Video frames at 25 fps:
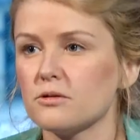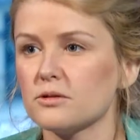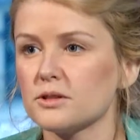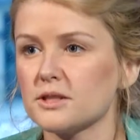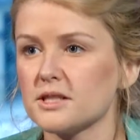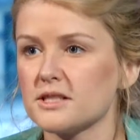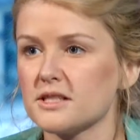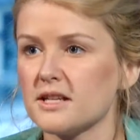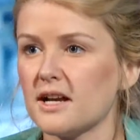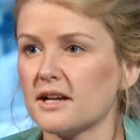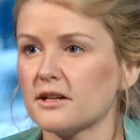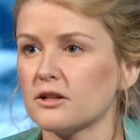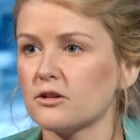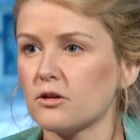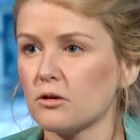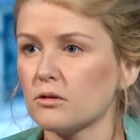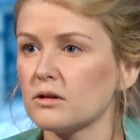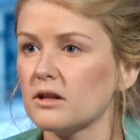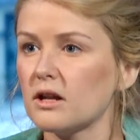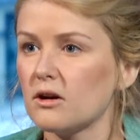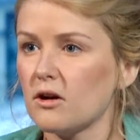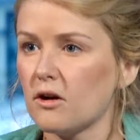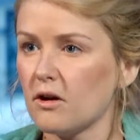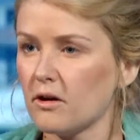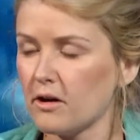decide in
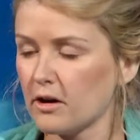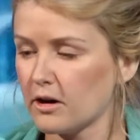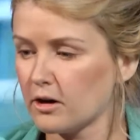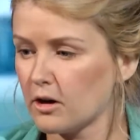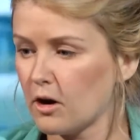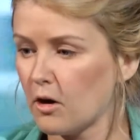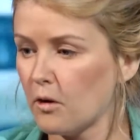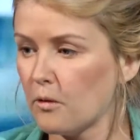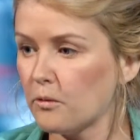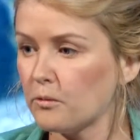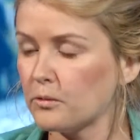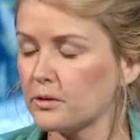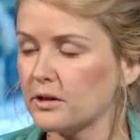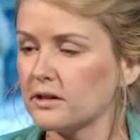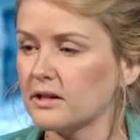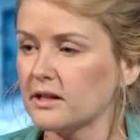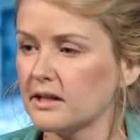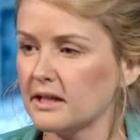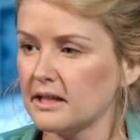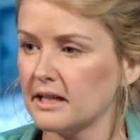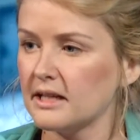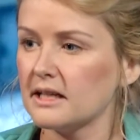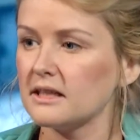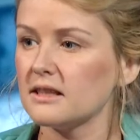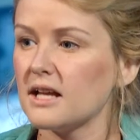our own
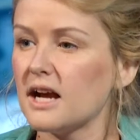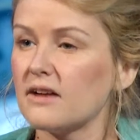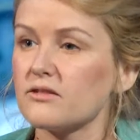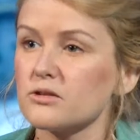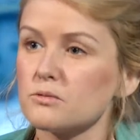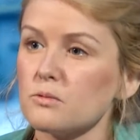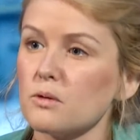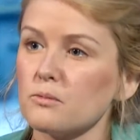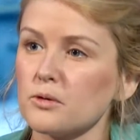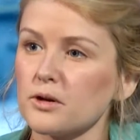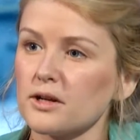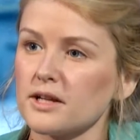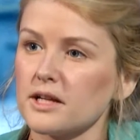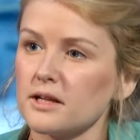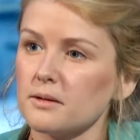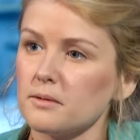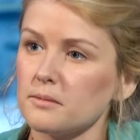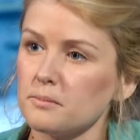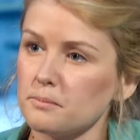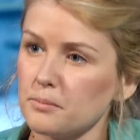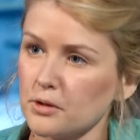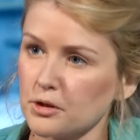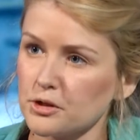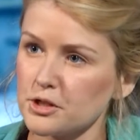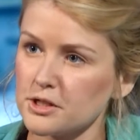lives what we're going to
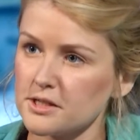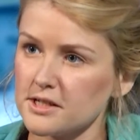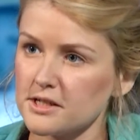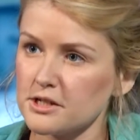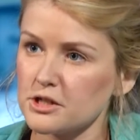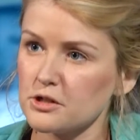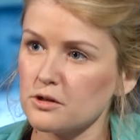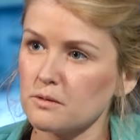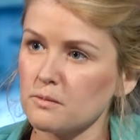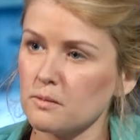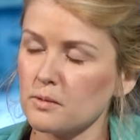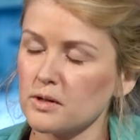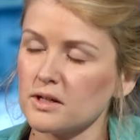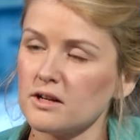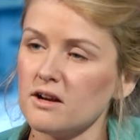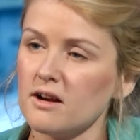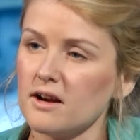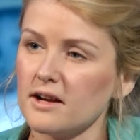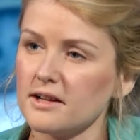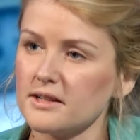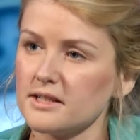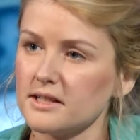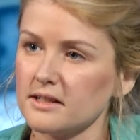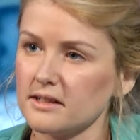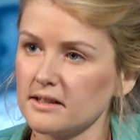purchase into and what we're
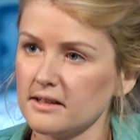not.